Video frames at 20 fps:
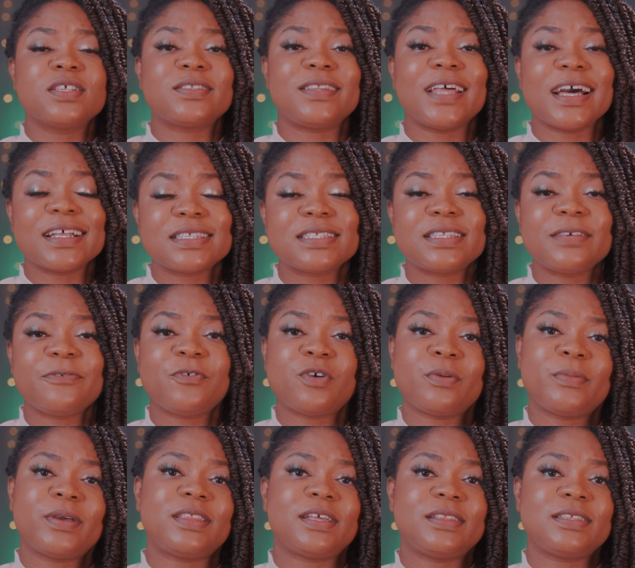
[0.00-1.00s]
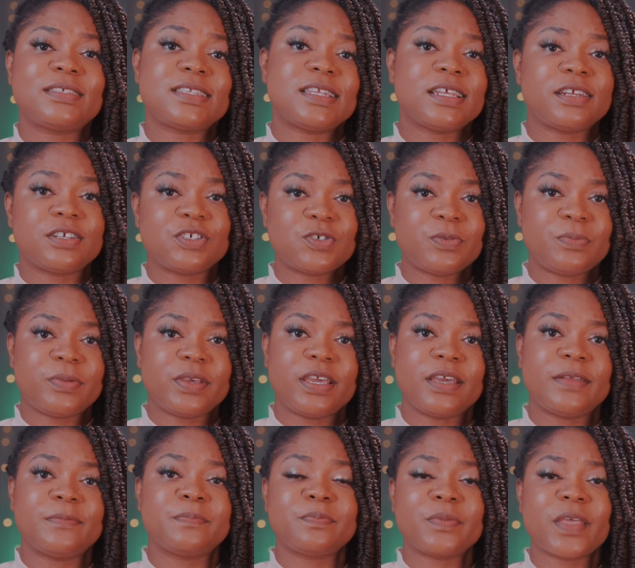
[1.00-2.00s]
That's the format that this letter should be
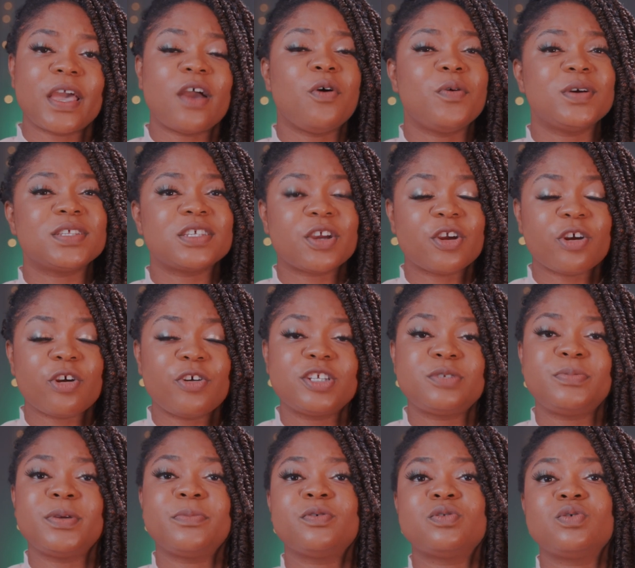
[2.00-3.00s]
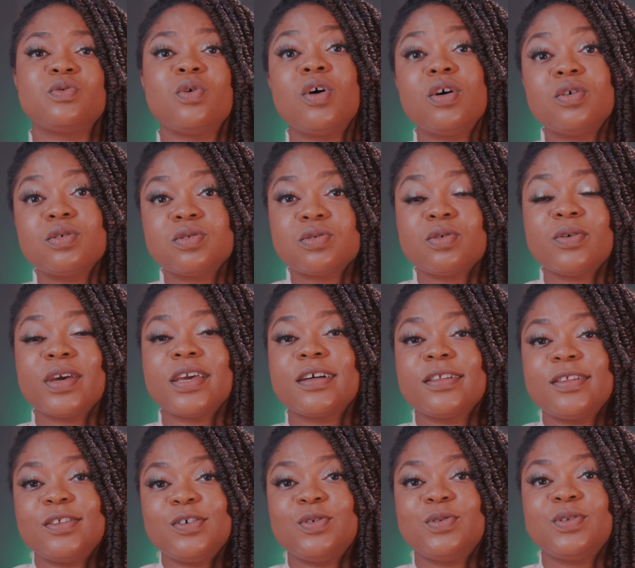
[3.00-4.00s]
in. I always encourage people to also
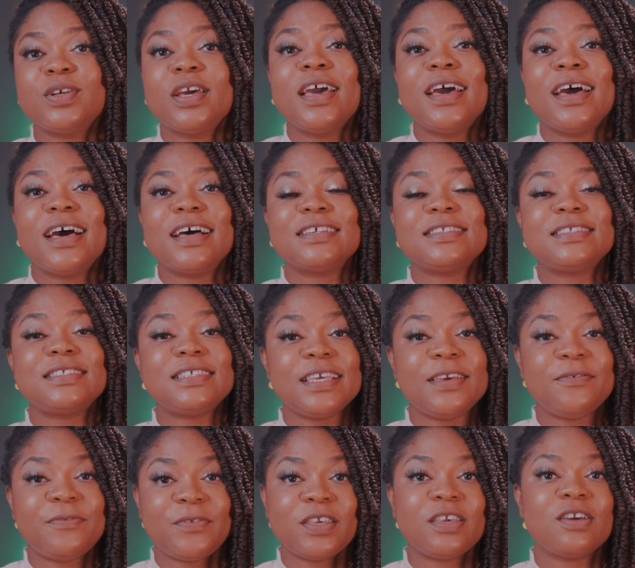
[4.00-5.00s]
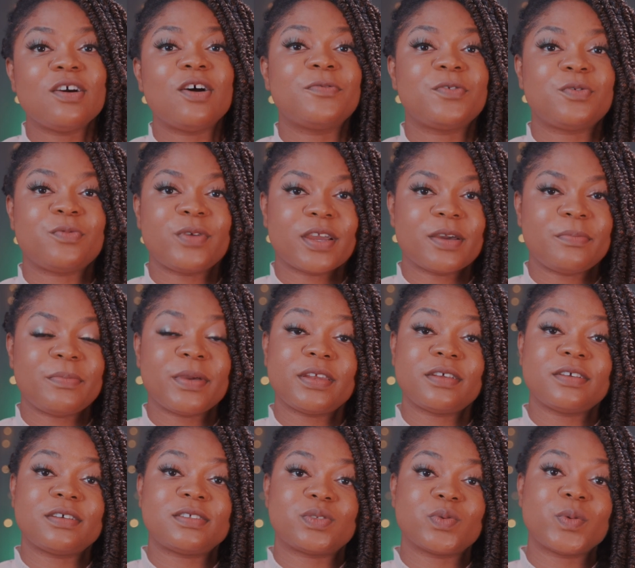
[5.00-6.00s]
include a CV of the
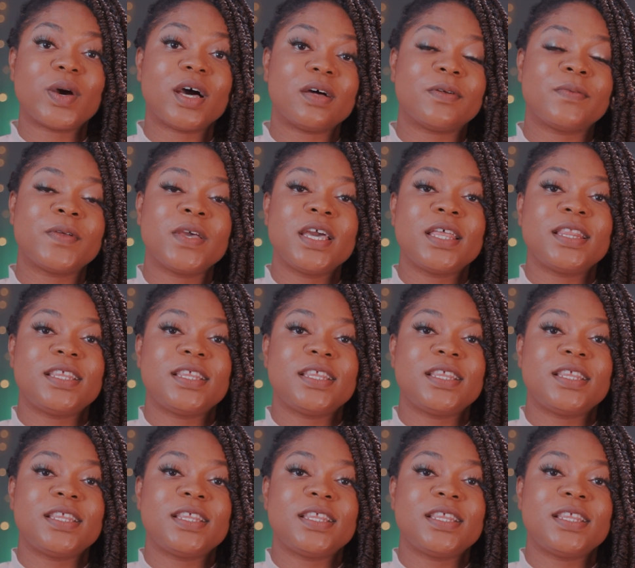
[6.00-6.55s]
recommender as well.